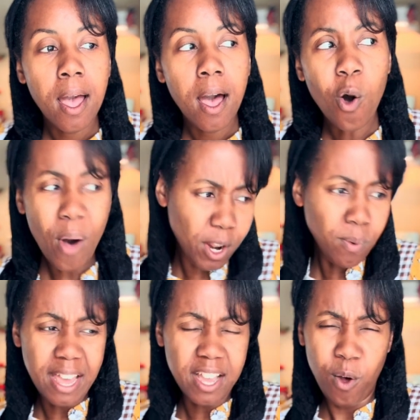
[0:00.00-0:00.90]
oh, I don't
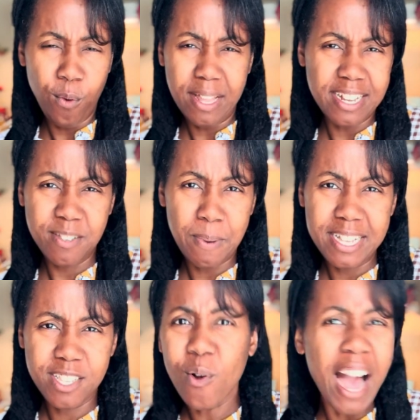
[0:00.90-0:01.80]
like a whole lot of
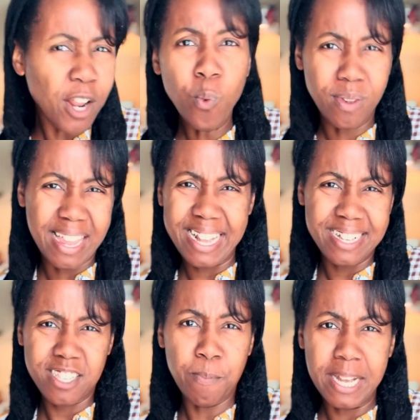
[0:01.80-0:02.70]
spices, or I don't like
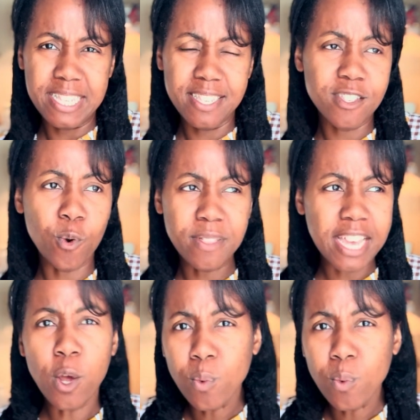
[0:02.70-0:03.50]
spices, or they don't